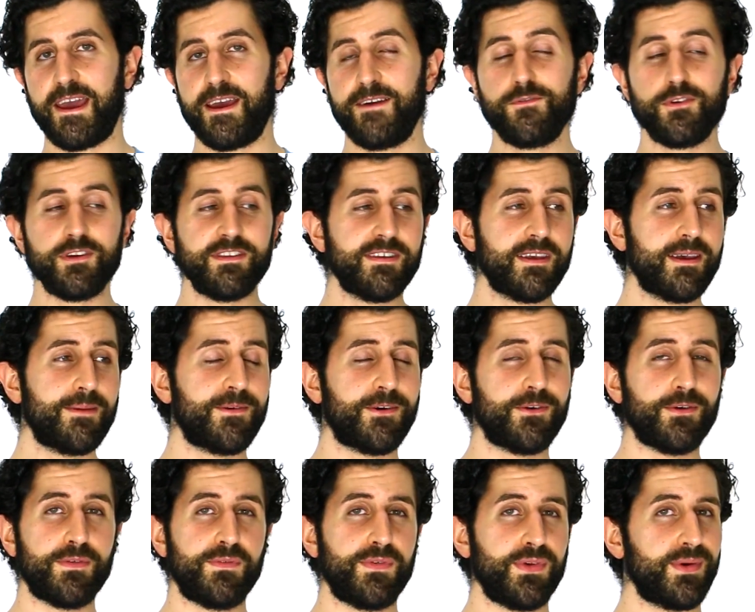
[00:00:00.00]
Every time I
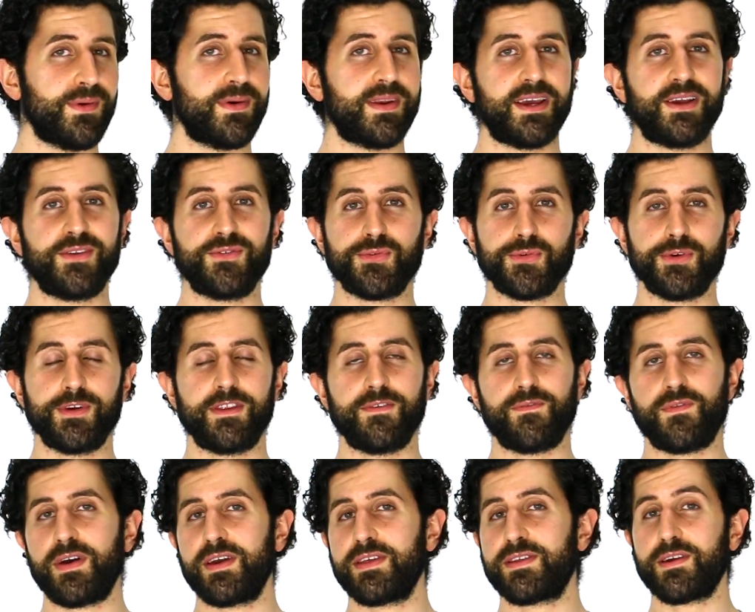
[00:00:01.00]
review an Android
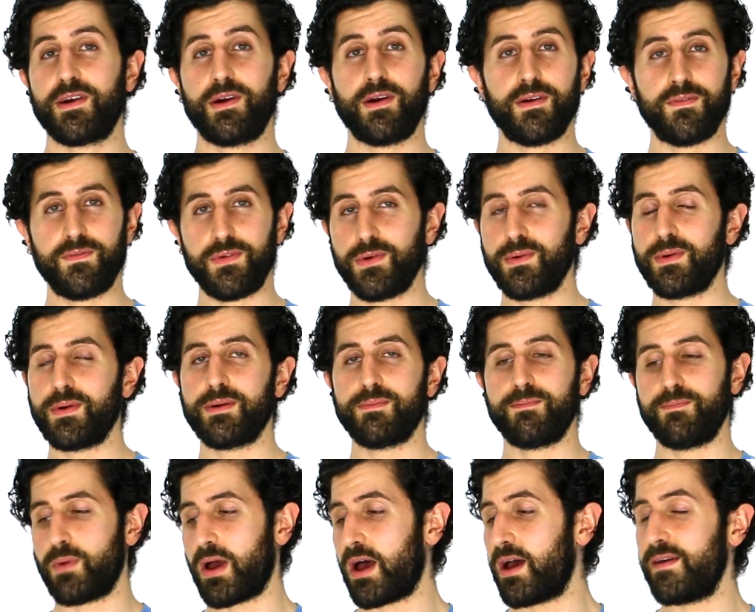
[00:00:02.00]
device, I review
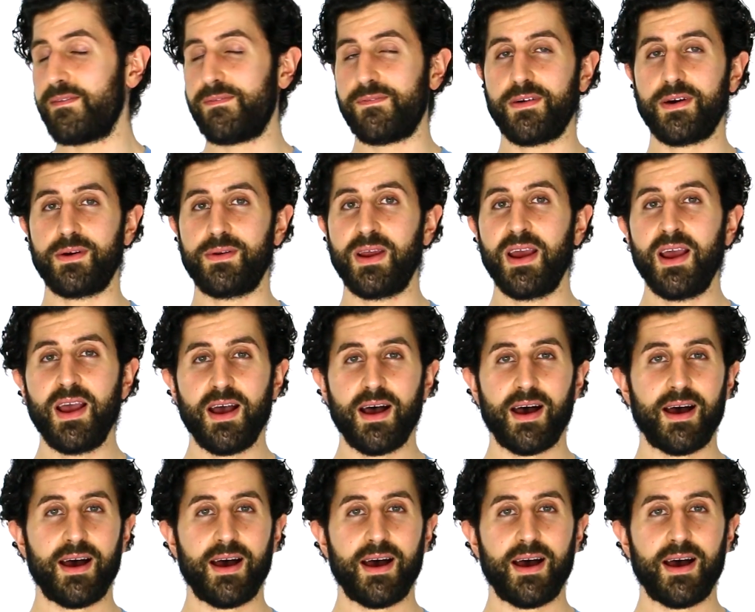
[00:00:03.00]
an iPhone,